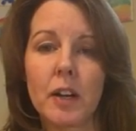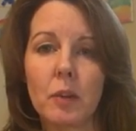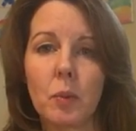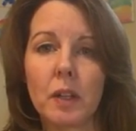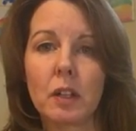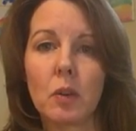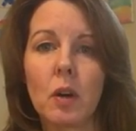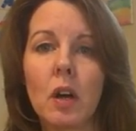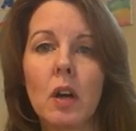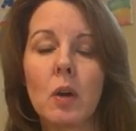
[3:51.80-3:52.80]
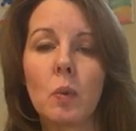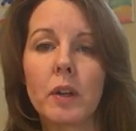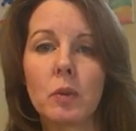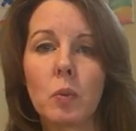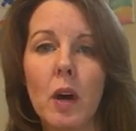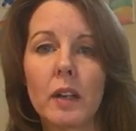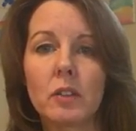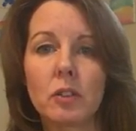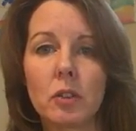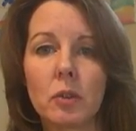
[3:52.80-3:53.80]
the window, what you want
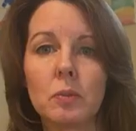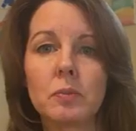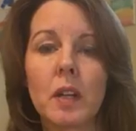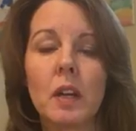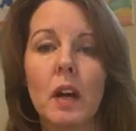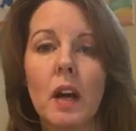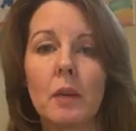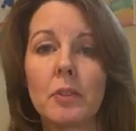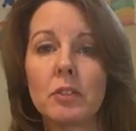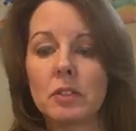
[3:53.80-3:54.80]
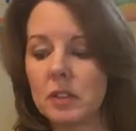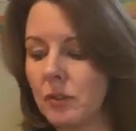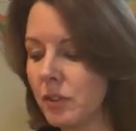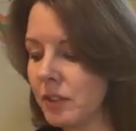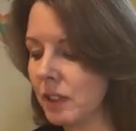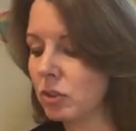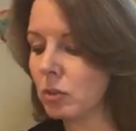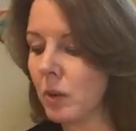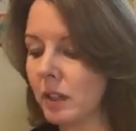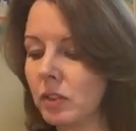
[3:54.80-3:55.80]
to do, there's several things
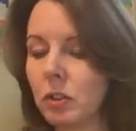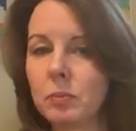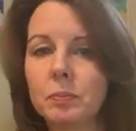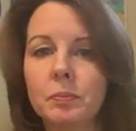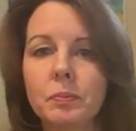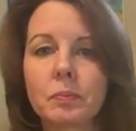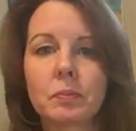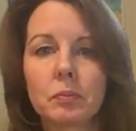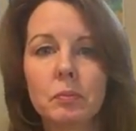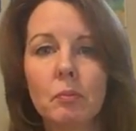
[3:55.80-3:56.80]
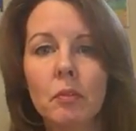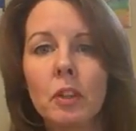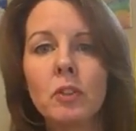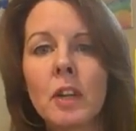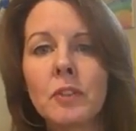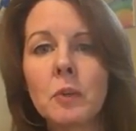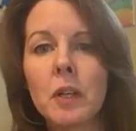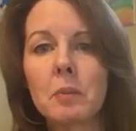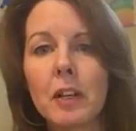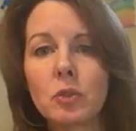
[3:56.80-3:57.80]
you want to do. You definitely
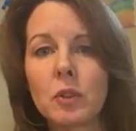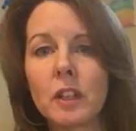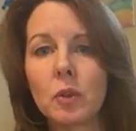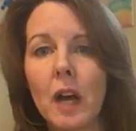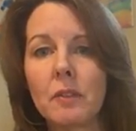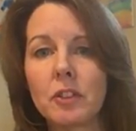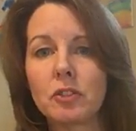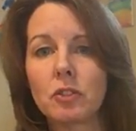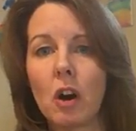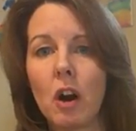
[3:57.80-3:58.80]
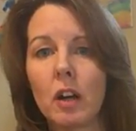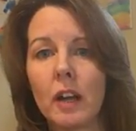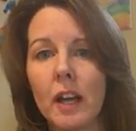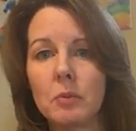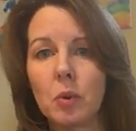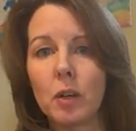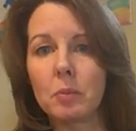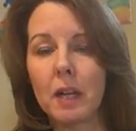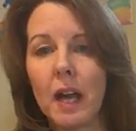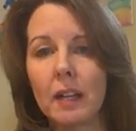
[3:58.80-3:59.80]
want to make sure that you have a strong headboard
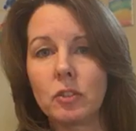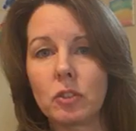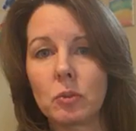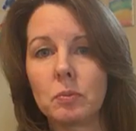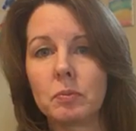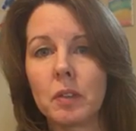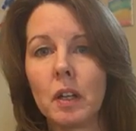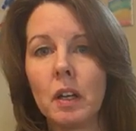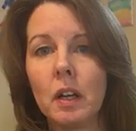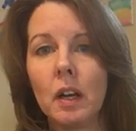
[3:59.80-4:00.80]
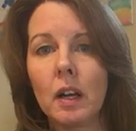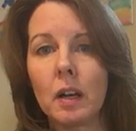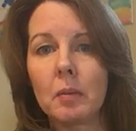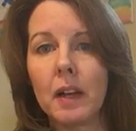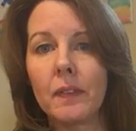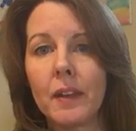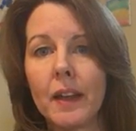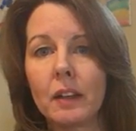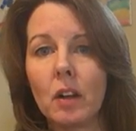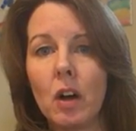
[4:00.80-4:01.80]
behind you. And
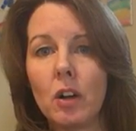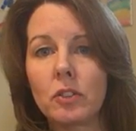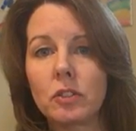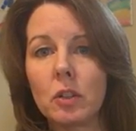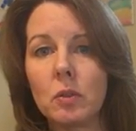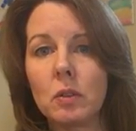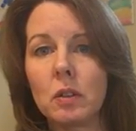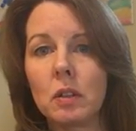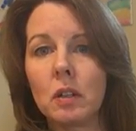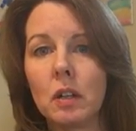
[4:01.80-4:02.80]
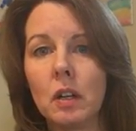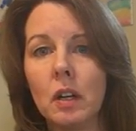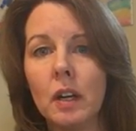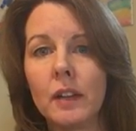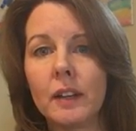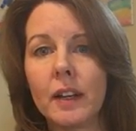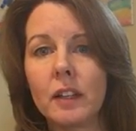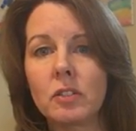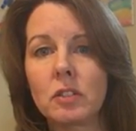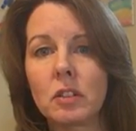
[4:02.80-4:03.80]
then also a
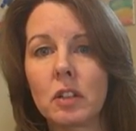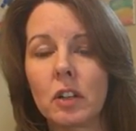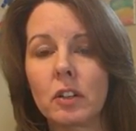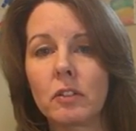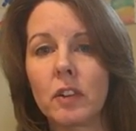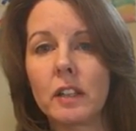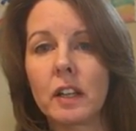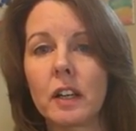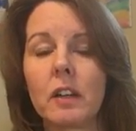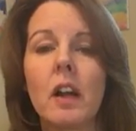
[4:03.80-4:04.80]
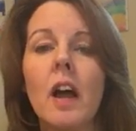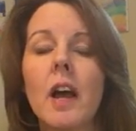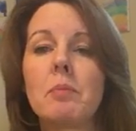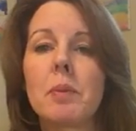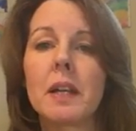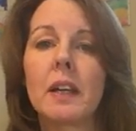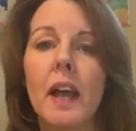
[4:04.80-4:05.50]
nice curtain right there. A big,